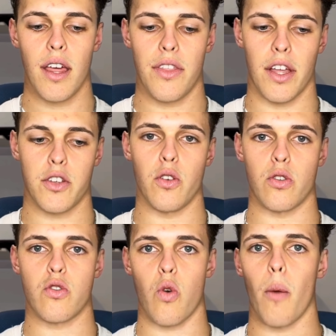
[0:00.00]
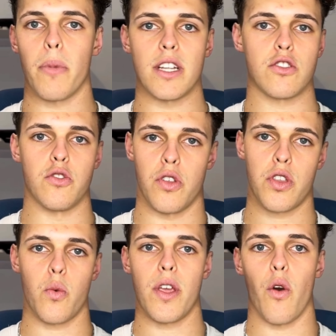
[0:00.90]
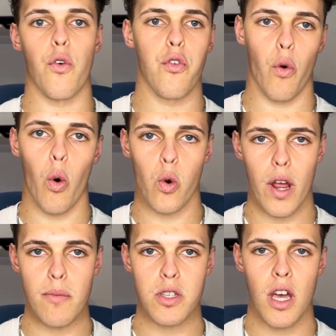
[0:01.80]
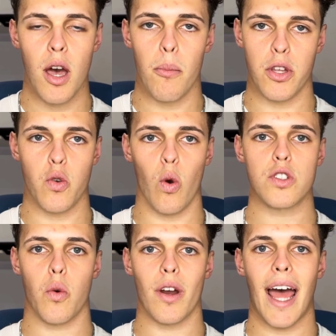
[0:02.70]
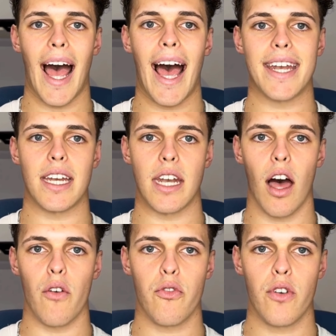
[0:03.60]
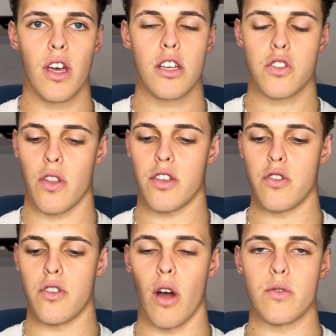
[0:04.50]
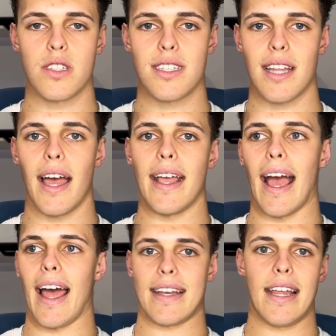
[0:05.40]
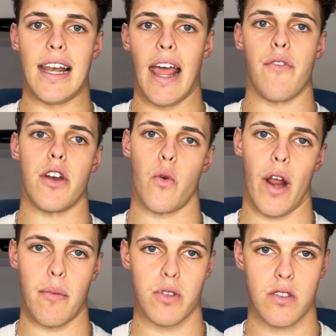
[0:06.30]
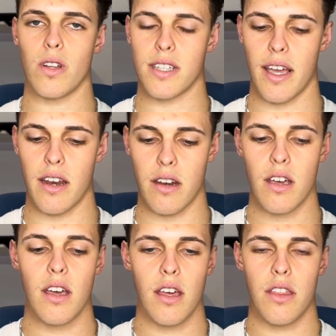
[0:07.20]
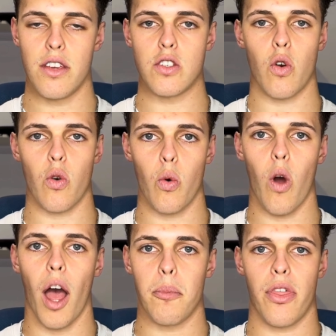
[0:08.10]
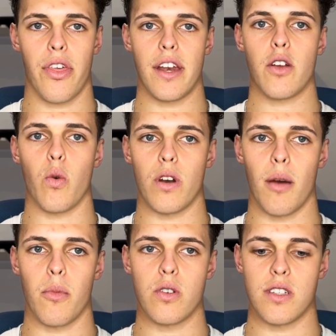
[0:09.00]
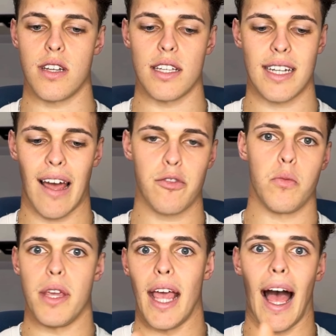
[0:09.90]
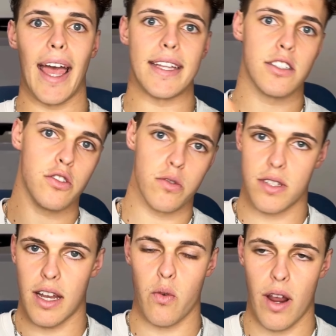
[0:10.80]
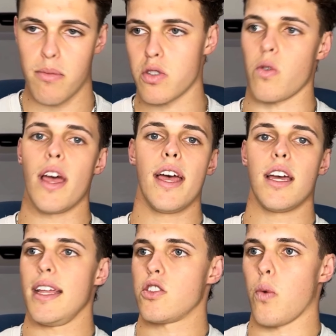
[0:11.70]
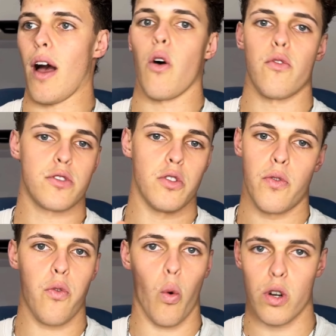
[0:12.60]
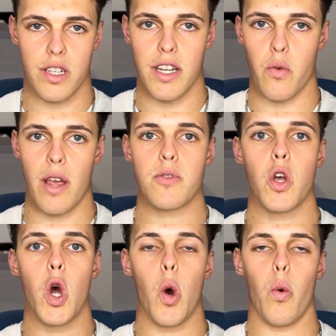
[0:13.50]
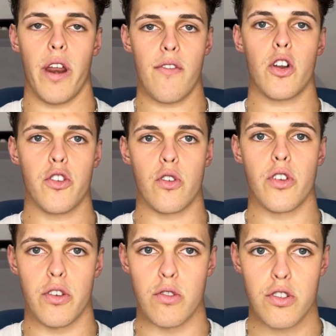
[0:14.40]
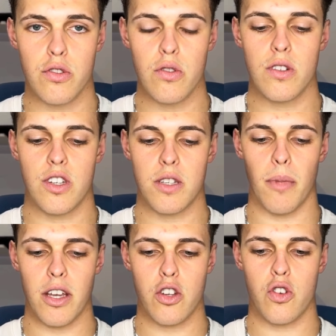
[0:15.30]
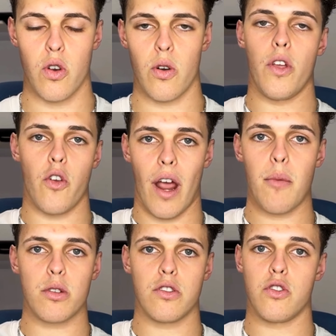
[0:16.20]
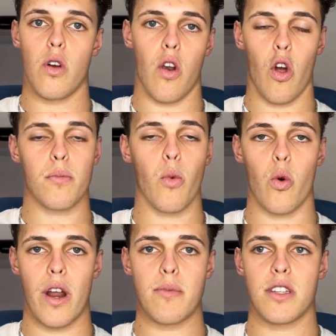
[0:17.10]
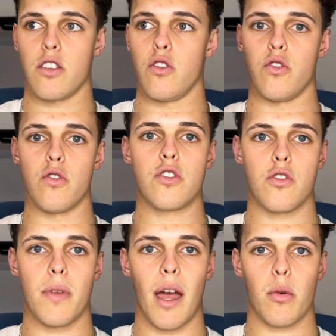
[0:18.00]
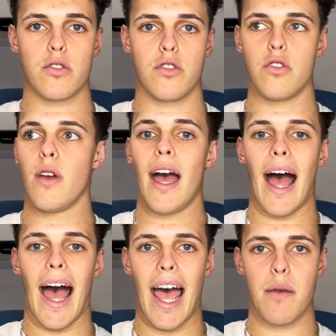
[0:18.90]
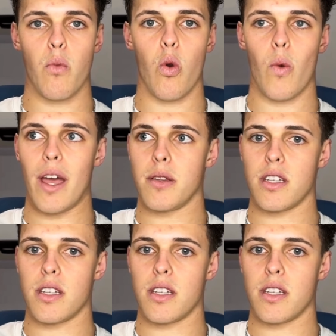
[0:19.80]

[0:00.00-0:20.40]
that you're dropping to 3 or 4 reps, but you also want to add enough so that you don't stay at 11 reps. Once again, these are all hypothetical numbers. It doesn't have to be 8 to 10 reps or 12 to 14 reps. whatever you're used to, just make sure when you're able to do a lot more reps than you used to be able to do, add more weight